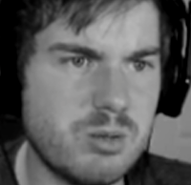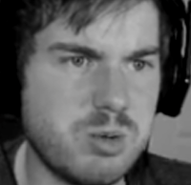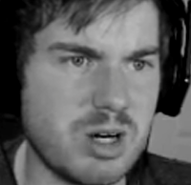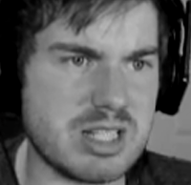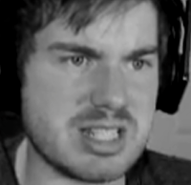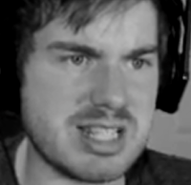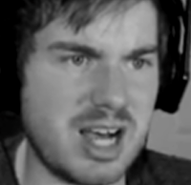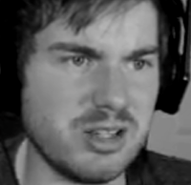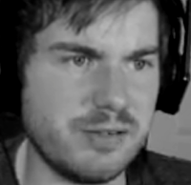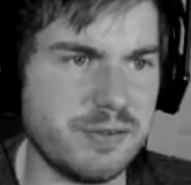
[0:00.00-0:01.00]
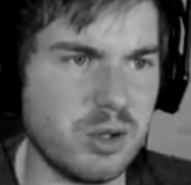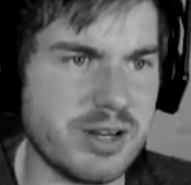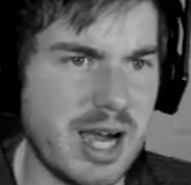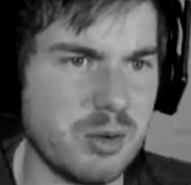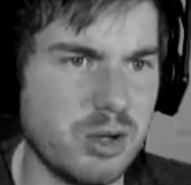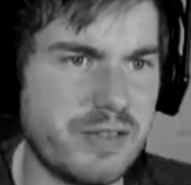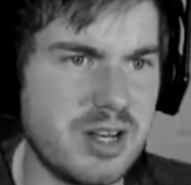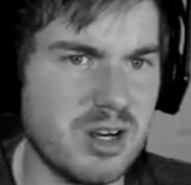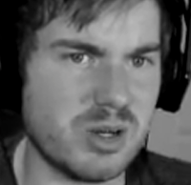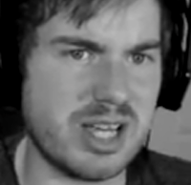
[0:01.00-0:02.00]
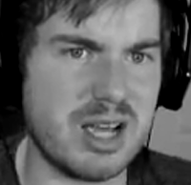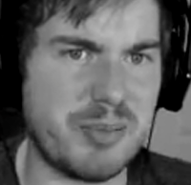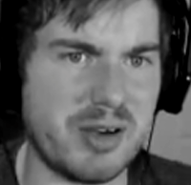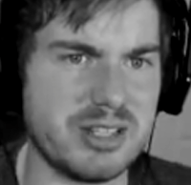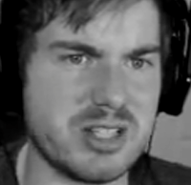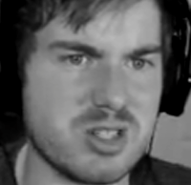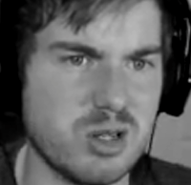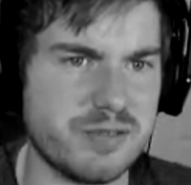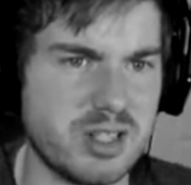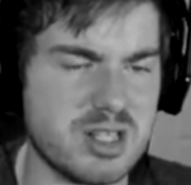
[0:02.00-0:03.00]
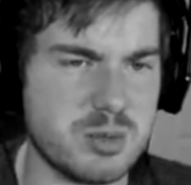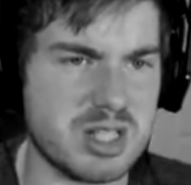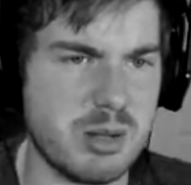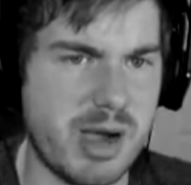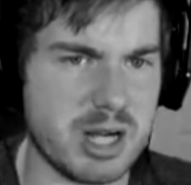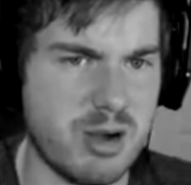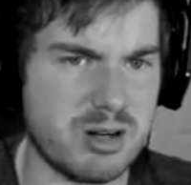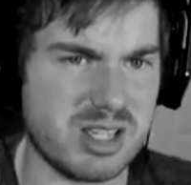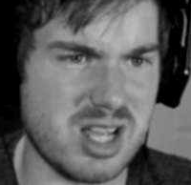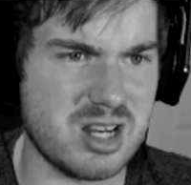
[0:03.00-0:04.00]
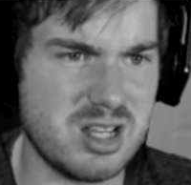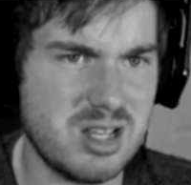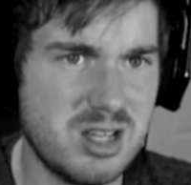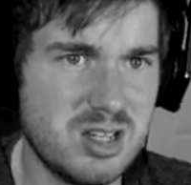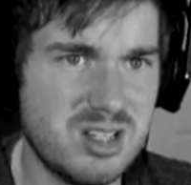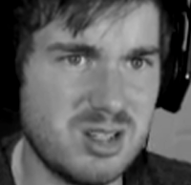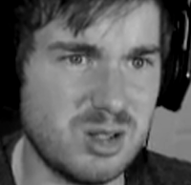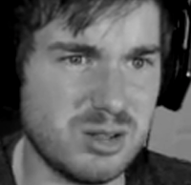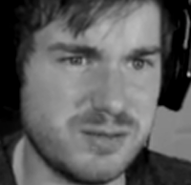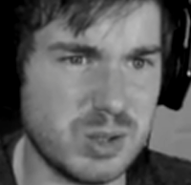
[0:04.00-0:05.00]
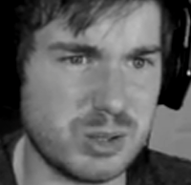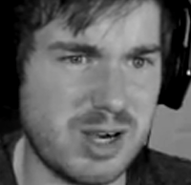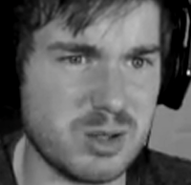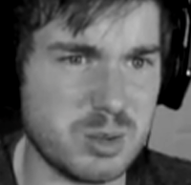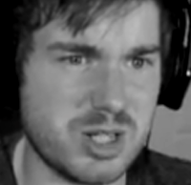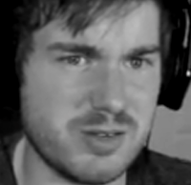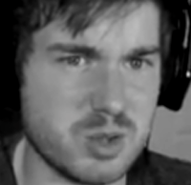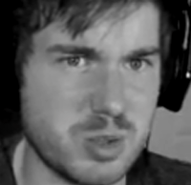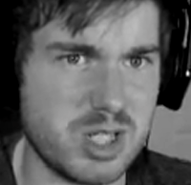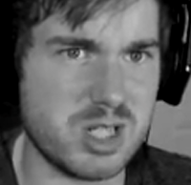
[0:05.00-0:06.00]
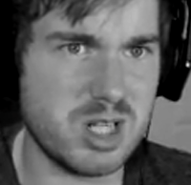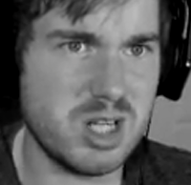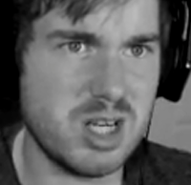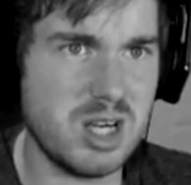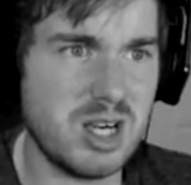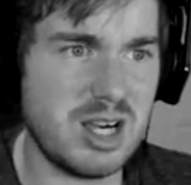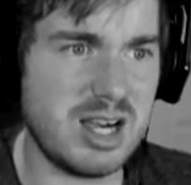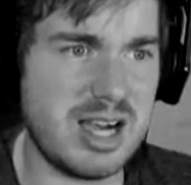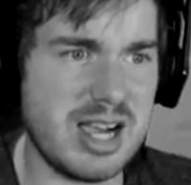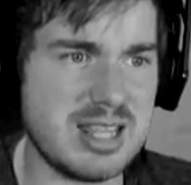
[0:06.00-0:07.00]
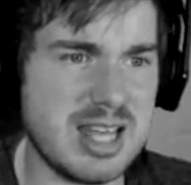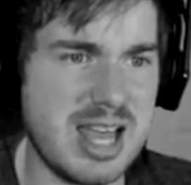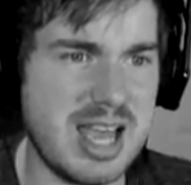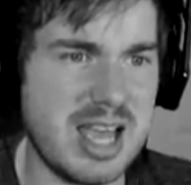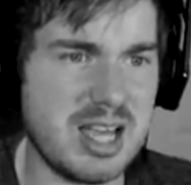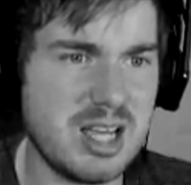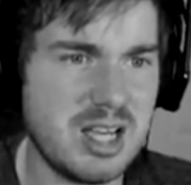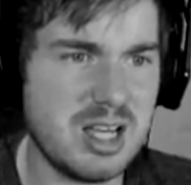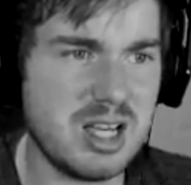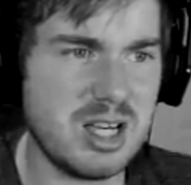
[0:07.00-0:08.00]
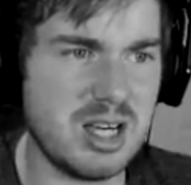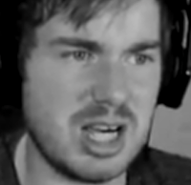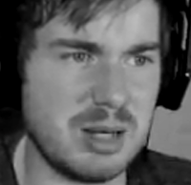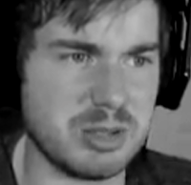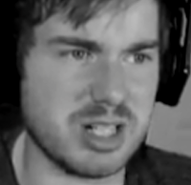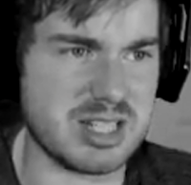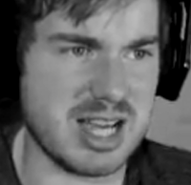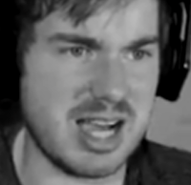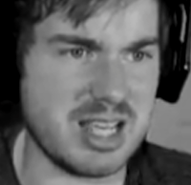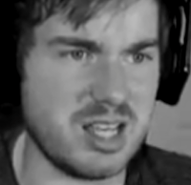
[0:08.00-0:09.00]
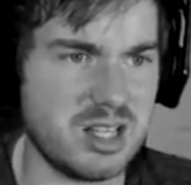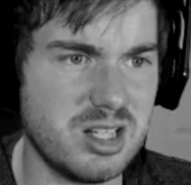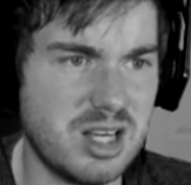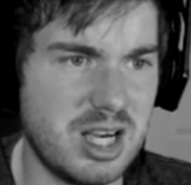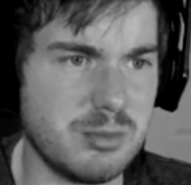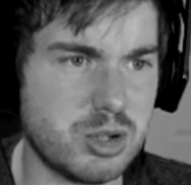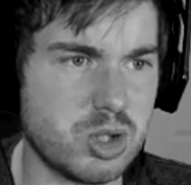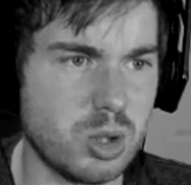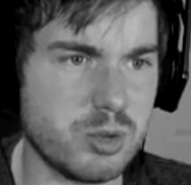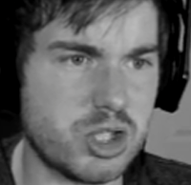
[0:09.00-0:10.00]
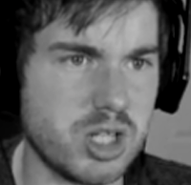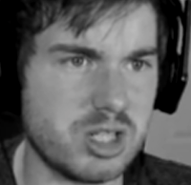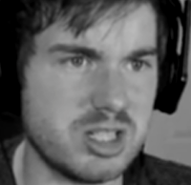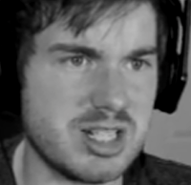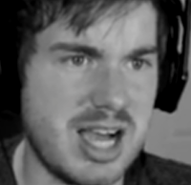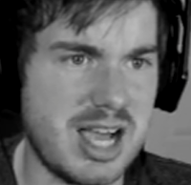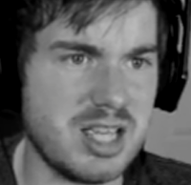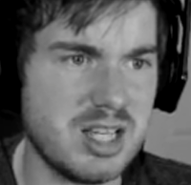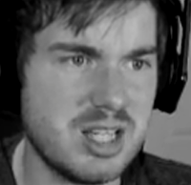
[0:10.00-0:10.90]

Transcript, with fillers: What is that on the floor now? Nothing? Okay, apparently it's nothing because it was in the background again. Or the foreground, whichever's which. Hi there. I'm going to die here. I am sure we're shit gonna die.